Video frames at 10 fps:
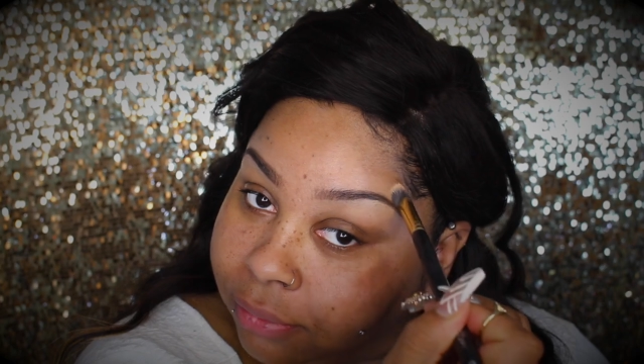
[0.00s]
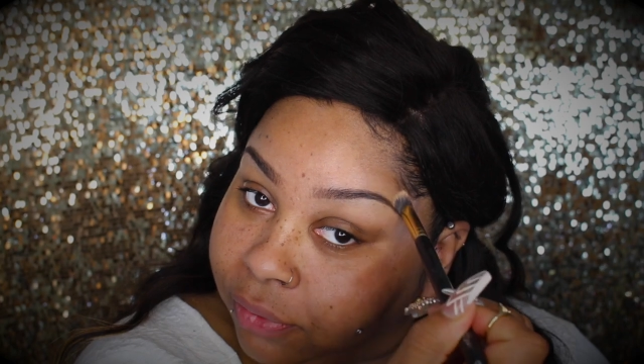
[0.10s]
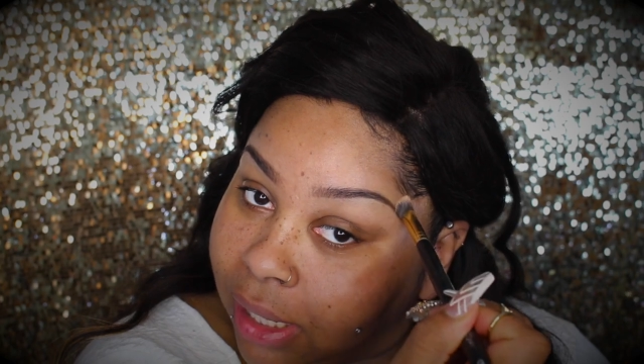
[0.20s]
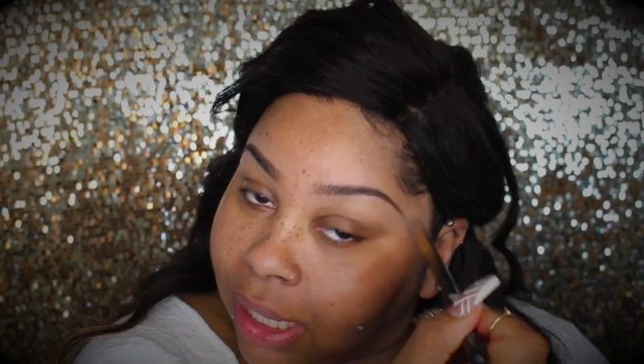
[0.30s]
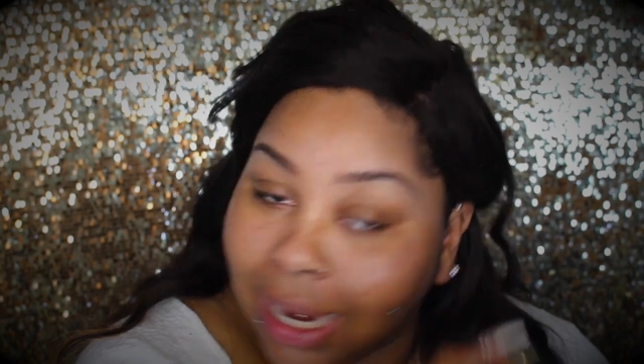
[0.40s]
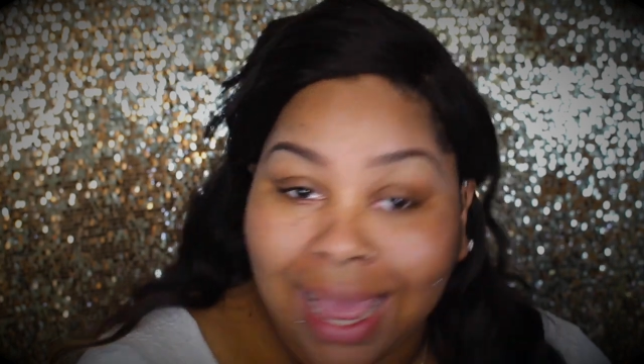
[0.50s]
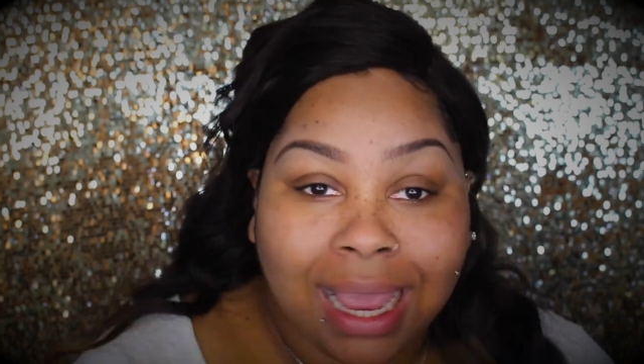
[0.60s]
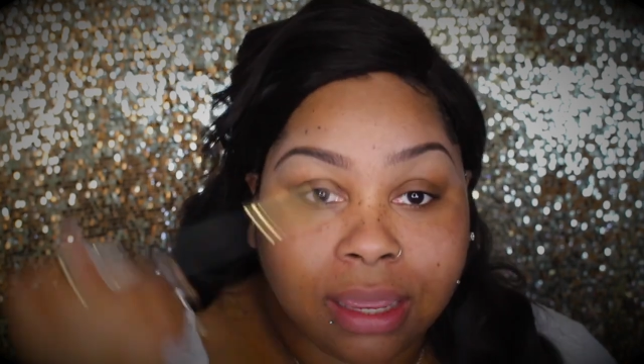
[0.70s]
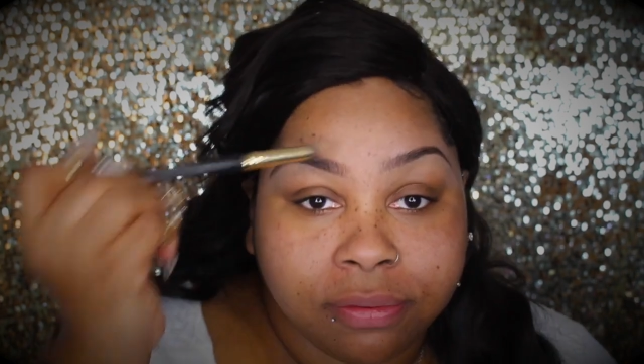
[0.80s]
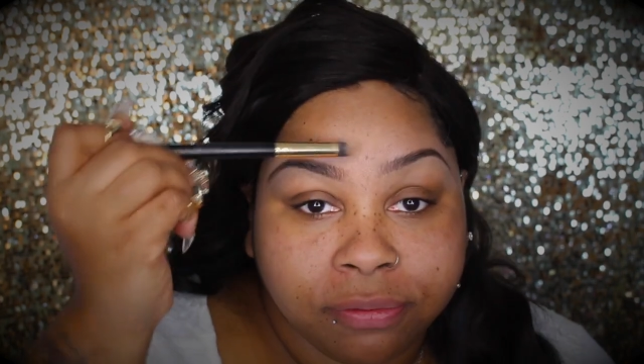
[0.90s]
for
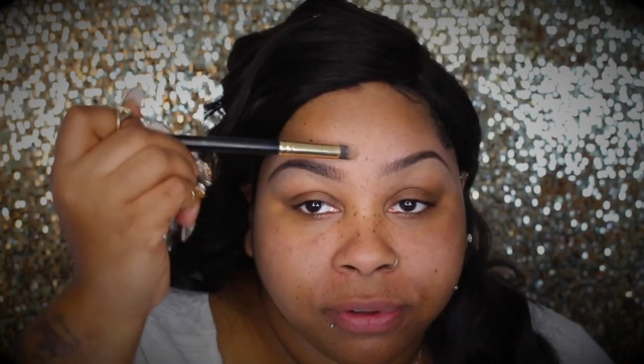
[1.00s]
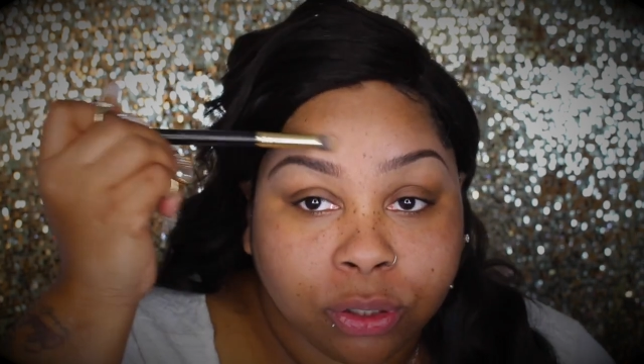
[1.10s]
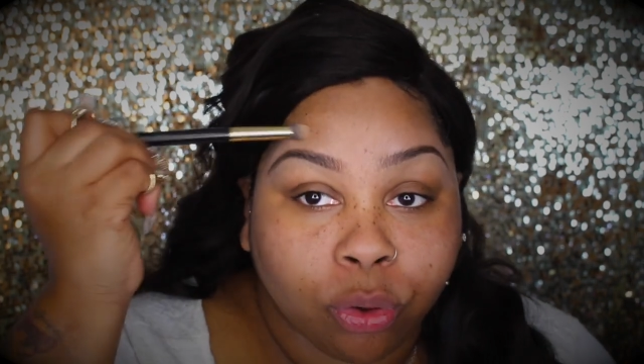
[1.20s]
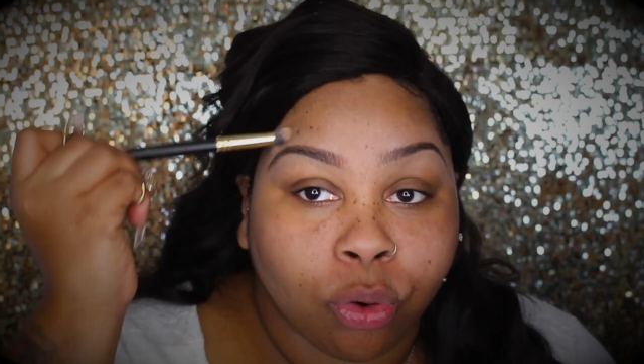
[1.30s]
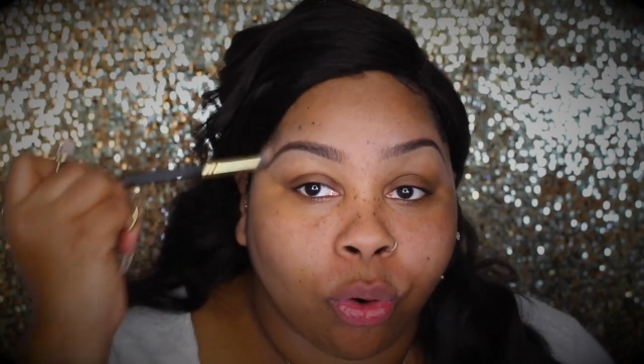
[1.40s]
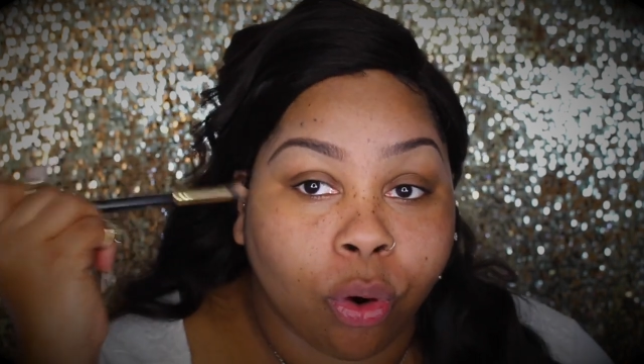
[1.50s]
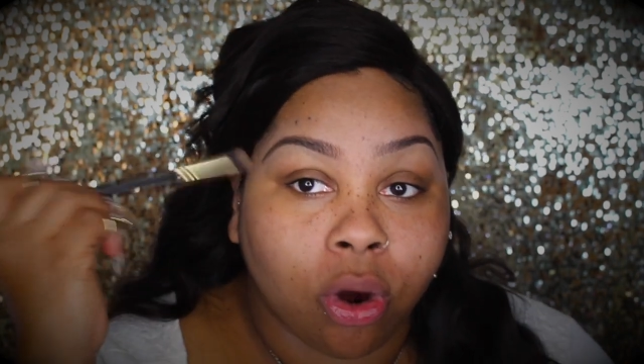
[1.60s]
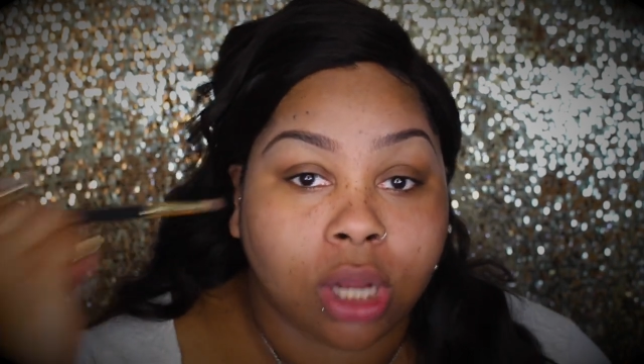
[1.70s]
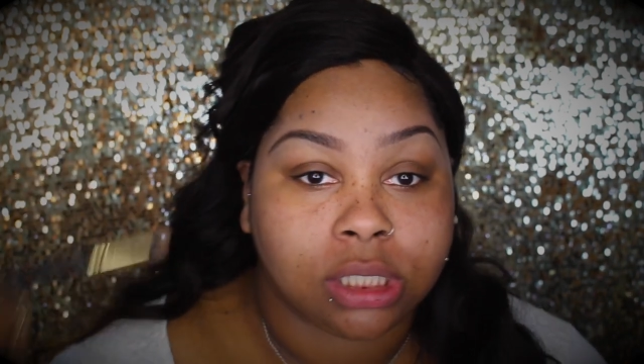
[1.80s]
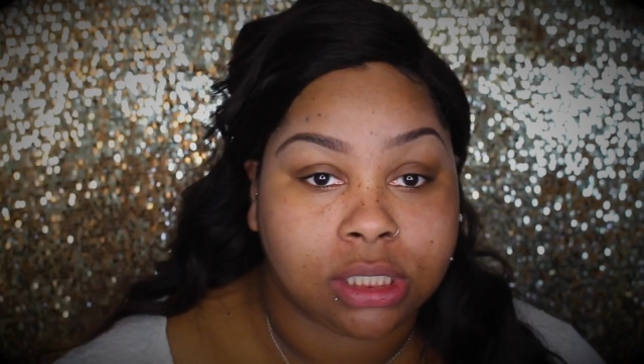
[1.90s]
life, for the
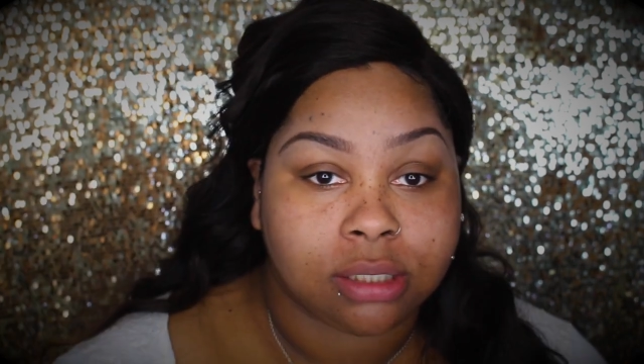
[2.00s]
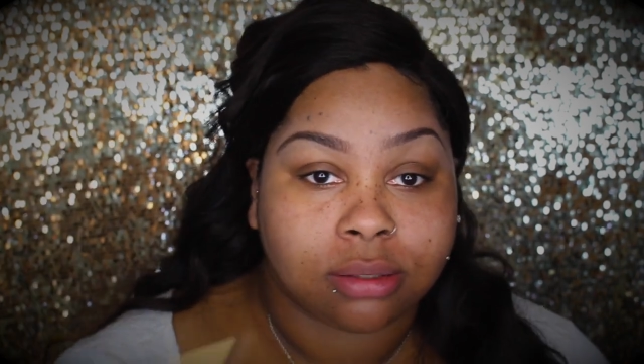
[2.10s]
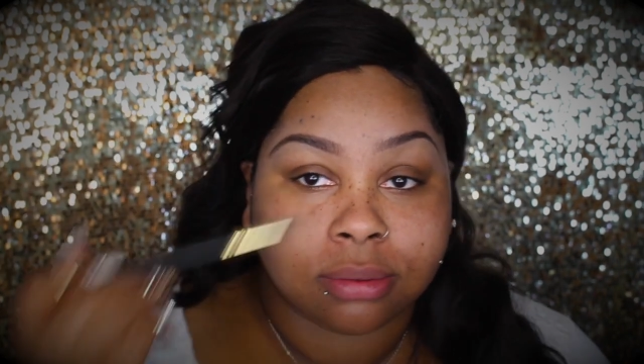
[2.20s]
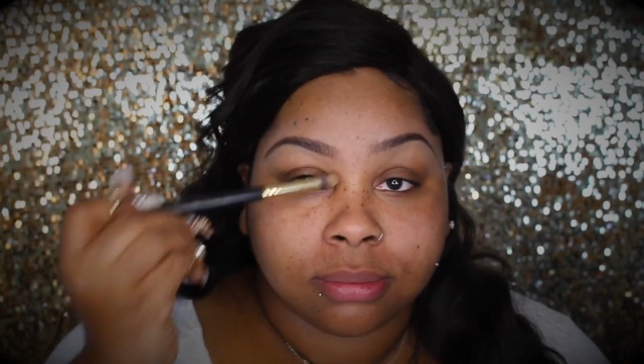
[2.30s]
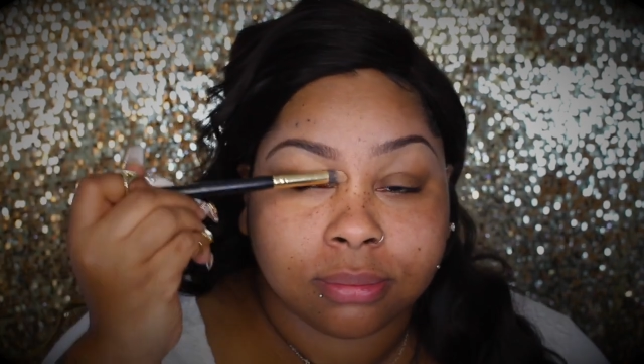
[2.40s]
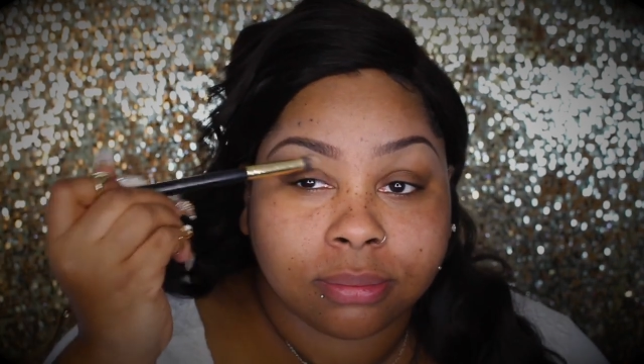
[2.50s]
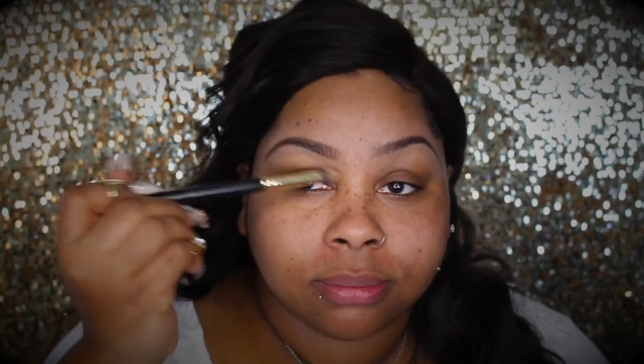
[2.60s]
gods. I